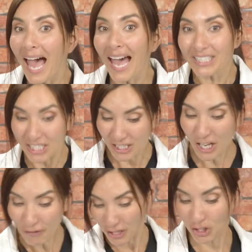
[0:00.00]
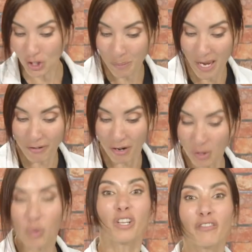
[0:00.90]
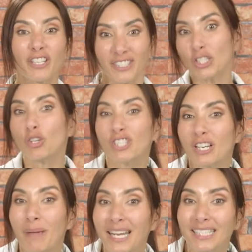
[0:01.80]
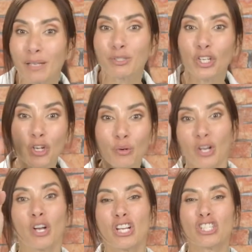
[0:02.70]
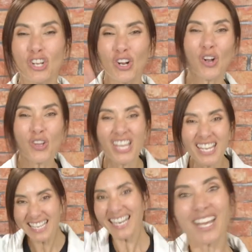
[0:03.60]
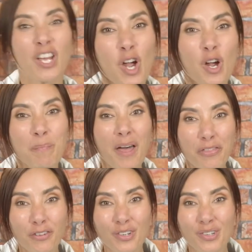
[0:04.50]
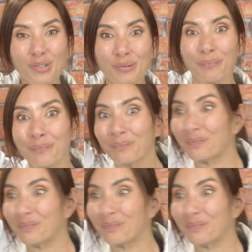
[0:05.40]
and discover the superhero in all of us. You should make some too, to the nano bathroom.